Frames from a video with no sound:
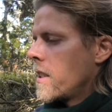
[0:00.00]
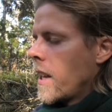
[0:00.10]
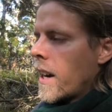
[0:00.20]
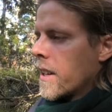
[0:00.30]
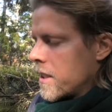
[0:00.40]

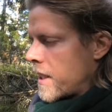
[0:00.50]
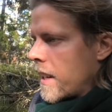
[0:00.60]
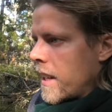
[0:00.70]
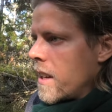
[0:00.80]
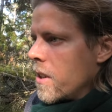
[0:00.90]
Yeah, I
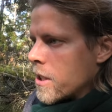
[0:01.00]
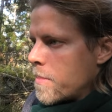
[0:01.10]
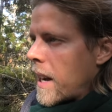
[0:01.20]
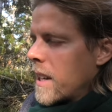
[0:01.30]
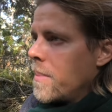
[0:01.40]
understand it looks
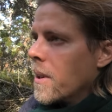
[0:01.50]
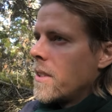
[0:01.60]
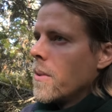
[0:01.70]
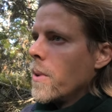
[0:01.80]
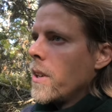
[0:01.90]
bad,
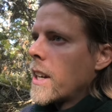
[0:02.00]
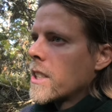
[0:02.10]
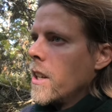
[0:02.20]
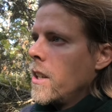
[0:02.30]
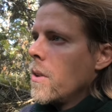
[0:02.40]
but when you
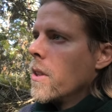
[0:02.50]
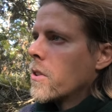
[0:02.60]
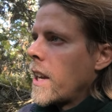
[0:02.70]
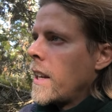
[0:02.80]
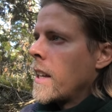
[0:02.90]
actually do the
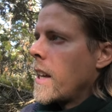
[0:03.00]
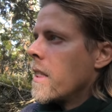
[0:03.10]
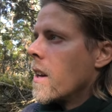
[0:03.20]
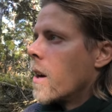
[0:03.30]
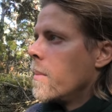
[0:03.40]
training
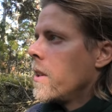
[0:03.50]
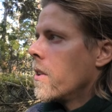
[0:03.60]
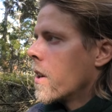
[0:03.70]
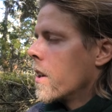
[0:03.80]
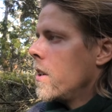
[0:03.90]
in the army,
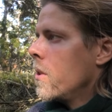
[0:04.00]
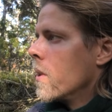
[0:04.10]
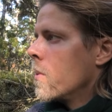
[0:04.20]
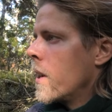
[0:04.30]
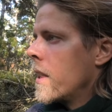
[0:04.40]
you're gonna do
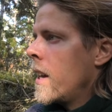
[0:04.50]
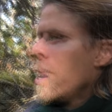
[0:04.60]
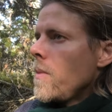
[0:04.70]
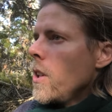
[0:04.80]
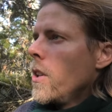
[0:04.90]
it
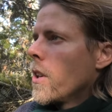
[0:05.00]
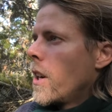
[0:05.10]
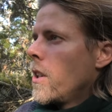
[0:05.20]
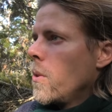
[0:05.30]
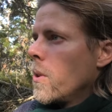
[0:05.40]

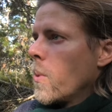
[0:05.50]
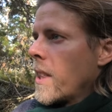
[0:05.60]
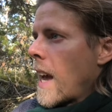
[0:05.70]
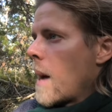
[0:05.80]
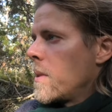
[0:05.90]

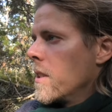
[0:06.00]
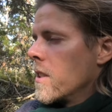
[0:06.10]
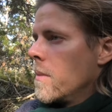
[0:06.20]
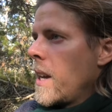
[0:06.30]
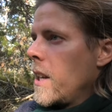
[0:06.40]
with
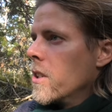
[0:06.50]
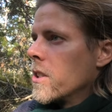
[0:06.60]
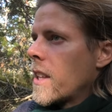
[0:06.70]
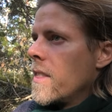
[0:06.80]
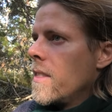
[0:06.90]
captains and
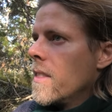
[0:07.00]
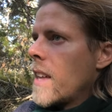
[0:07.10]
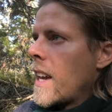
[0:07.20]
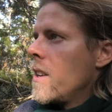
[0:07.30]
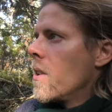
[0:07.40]
majors, and
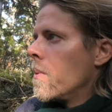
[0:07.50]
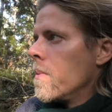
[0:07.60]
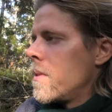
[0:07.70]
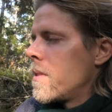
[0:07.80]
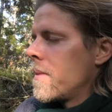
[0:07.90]
they
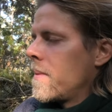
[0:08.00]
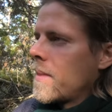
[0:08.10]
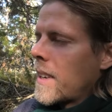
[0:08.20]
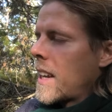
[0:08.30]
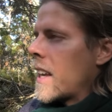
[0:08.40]
don't,
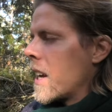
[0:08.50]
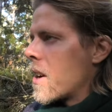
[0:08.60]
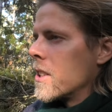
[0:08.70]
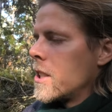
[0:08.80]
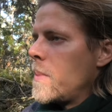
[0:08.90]
again, I
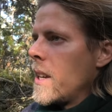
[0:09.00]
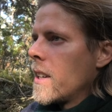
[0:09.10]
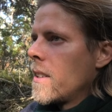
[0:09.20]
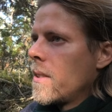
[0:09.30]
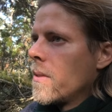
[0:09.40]
can't
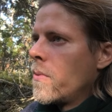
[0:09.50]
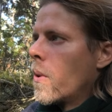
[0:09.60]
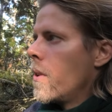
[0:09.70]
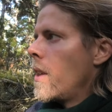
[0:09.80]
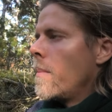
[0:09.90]
speak
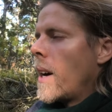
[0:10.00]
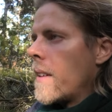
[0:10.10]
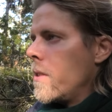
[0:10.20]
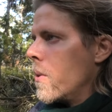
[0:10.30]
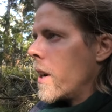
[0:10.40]
for them, I
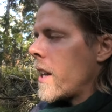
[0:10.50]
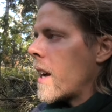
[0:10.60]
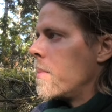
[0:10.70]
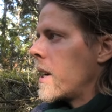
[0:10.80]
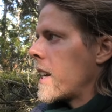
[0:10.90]
have no
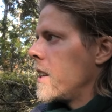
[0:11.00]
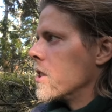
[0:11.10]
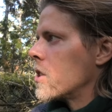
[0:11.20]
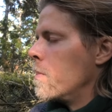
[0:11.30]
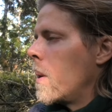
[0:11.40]
idea, but I can
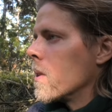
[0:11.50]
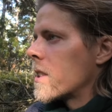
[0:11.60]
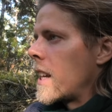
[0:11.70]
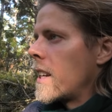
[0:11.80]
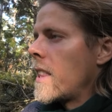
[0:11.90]
just
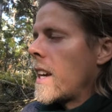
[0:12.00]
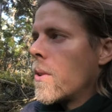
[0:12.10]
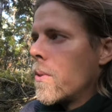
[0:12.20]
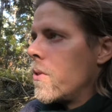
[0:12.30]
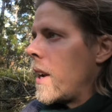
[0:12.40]
suppose that they
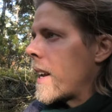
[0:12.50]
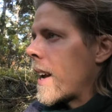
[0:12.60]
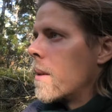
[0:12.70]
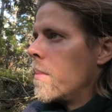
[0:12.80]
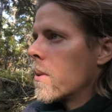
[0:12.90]
don't really
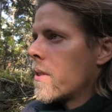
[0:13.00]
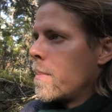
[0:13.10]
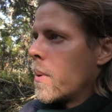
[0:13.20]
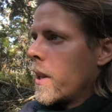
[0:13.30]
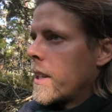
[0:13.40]
care about
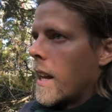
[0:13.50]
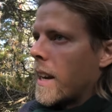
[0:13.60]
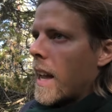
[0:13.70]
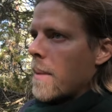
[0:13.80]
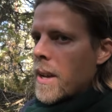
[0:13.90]
the political
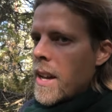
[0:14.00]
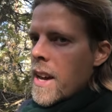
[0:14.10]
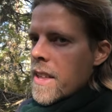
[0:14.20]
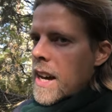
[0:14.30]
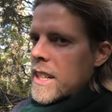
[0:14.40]
game
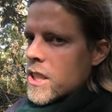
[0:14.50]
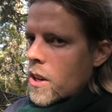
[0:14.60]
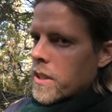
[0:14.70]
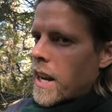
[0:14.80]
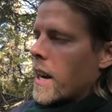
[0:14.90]
that is a
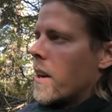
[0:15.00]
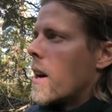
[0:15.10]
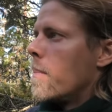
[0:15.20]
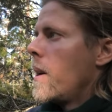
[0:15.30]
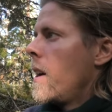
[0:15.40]
lot higher
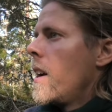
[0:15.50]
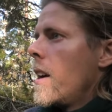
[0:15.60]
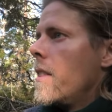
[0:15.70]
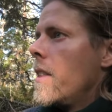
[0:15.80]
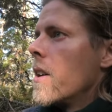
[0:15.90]
up.
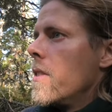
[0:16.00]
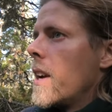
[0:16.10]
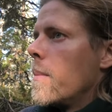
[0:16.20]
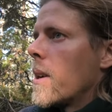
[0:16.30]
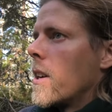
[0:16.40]
They're
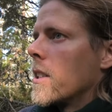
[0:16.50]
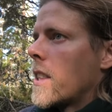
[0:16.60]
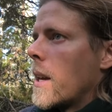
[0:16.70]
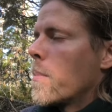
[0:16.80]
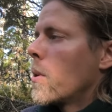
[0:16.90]
there because
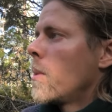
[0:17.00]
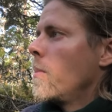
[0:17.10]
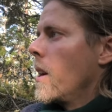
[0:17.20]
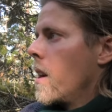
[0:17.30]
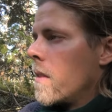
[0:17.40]
they
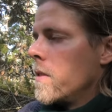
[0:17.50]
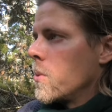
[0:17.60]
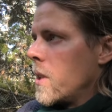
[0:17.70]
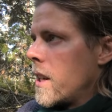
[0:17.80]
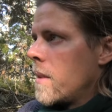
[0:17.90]
probably love
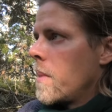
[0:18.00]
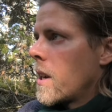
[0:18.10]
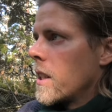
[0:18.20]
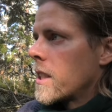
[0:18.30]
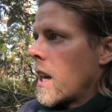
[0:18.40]
Sweden,
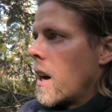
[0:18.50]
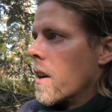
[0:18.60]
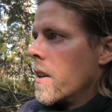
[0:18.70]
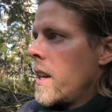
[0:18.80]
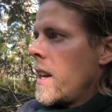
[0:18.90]
because they
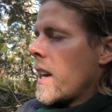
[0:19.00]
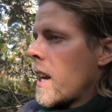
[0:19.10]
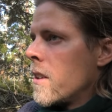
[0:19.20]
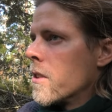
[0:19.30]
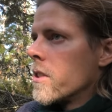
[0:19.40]
are
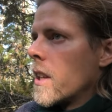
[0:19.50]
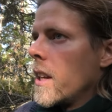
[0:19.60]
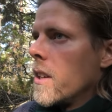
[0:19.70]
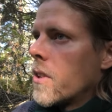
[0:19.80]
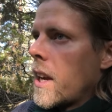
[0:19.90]
interested
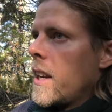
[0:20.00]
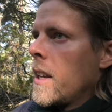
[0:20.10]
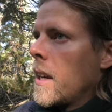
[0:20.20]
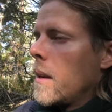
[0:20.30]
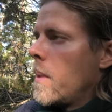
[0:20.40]
in
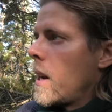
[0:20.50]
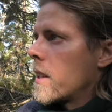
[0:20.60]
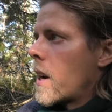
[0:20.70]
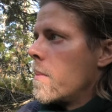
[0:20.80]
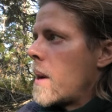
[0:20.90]
training in
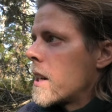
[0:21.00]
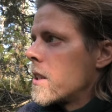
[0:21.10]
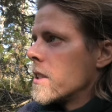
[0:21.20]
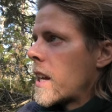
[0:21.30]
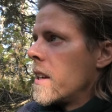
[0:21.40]
military
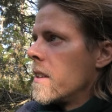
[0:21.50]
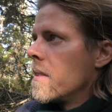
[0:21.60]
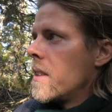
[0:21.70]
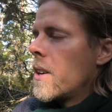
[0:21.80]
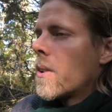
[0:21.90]
matters, and
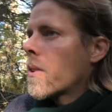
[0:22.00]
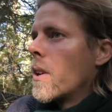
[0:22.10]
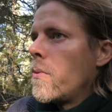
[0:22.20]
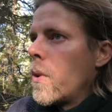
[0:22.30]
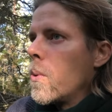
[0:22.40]
they're not
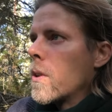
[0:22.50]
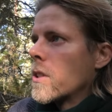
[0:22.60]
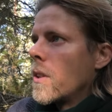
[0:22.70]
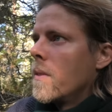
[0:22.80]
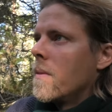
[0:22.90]
gonna
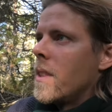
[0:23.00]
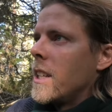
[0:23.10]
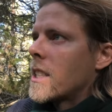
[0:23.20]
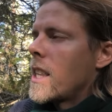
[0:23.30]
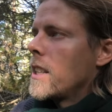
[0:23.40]
focus on
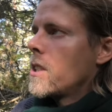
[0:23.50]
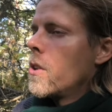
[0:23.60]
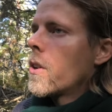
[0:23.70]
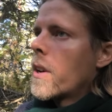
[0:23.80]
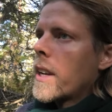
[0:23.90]
these things.
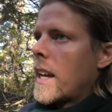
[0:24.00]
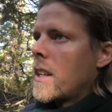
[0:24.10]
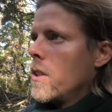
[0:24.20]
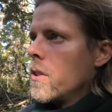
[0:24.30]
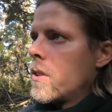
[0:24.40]
You're gonna
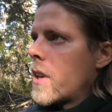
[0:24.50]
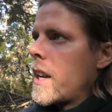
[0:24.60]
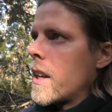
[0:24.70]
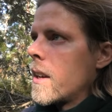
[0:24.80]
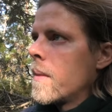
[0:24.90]
get good
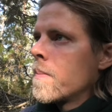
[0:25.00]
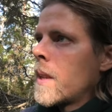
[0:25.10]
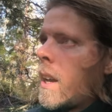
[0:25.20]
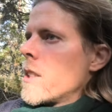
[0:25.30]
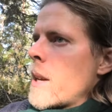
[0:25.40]
training.
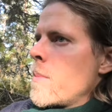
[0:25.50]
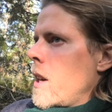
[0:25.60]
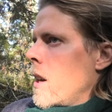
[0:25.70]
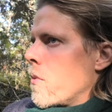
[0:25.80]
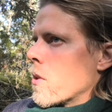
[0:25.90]
Same
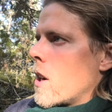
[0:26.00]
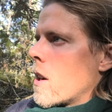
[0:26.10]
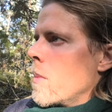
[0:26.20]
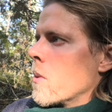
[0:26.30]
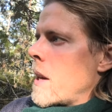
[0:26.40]
thing if we're
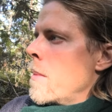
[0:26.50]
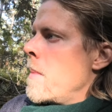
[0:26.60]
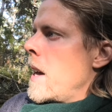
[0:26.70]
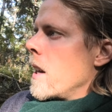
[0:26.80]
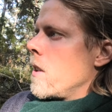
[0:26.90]
talking about
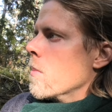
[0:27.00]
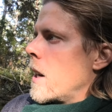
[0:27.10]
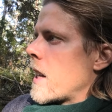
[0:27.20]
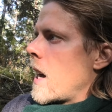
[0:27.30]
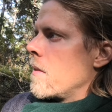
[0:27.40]
MMA. You
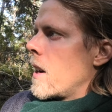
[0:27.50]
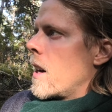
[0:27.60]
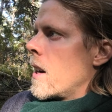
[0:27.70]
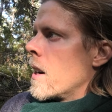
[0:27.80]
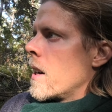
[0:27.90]
might have
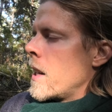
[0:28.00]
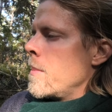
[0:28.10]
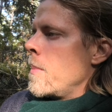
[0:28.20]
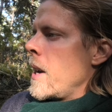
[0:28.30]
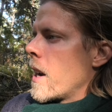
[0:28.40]
an
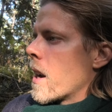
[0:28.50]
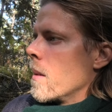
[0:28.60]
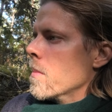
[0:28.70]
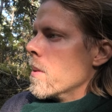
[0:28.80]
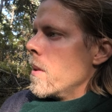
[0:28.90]
MMA
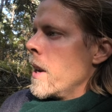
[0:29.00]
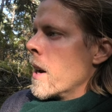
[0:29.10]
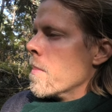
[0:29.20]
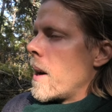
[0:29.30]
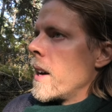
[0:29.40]
club
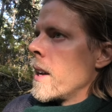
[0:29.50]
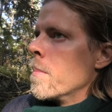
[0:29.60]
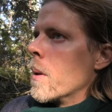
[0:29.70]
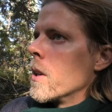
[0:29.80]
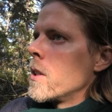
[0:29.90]
nearby,
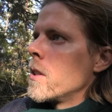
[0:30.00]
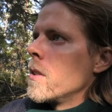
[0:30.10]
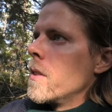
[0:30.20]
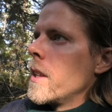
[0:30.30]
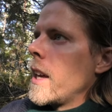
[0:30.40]
but
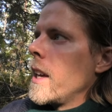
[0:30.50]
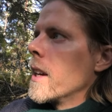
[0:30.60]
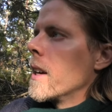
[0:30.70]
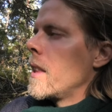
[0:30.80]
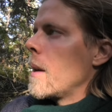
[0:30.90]

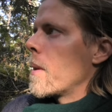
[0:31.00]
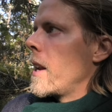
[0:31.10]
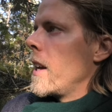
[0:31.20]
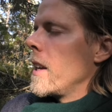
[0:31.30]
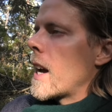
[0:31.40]
they
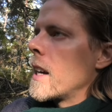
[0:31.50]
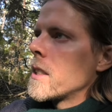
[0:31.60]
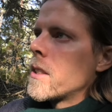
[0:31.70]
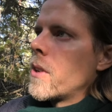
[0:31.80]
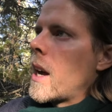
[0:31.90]
play
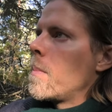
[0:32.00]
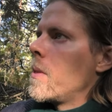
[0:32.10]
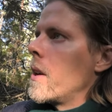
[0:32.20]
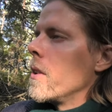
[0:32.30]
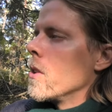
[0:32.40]
gangster rap
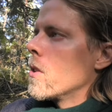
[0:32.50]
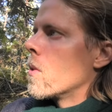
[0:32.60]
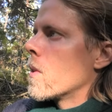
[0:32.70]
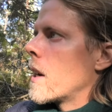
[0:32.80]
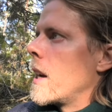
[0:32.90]
there, and you
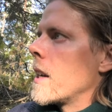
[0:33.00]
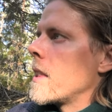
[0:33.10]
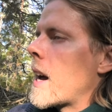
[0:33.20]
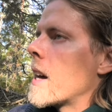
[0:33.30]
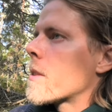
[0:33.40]
don't like
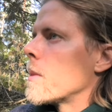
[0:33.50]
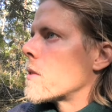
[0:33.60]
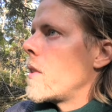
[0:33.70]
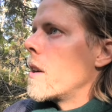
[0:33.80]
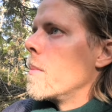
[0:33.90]
the
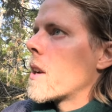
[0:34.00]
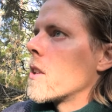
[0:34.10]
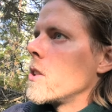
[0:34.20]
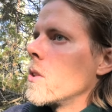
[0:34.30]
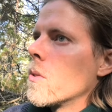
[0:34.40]
atmosphere
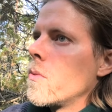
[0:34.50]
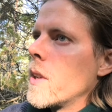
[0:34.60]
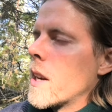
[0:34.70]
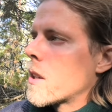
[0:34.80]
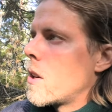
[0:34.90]
because you don't
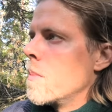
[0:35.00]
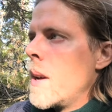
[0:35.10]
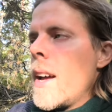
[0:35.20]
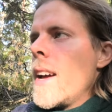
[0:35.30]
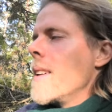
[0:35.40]
feel at home.
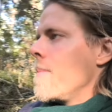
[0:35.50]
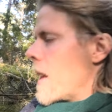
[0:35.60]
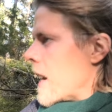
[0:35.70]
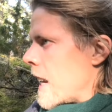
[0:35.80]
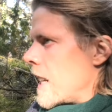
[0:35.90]

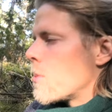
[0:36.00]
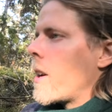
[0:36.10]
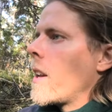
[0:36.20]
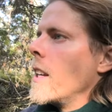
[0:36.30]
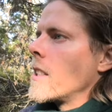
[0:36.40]
It is
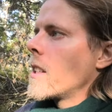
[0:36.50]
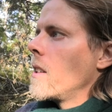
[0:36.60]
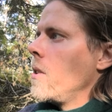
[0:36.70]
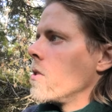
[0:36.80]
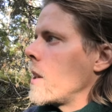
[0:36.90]
what it is.
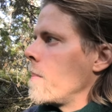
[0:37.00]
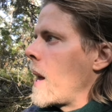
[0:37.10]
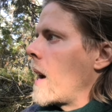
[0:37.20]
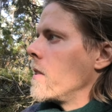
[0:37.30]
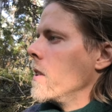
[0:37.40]
You
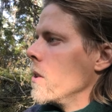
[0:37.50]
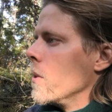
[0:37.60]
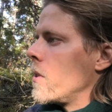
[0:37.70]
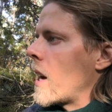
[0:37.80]
simply have to do it.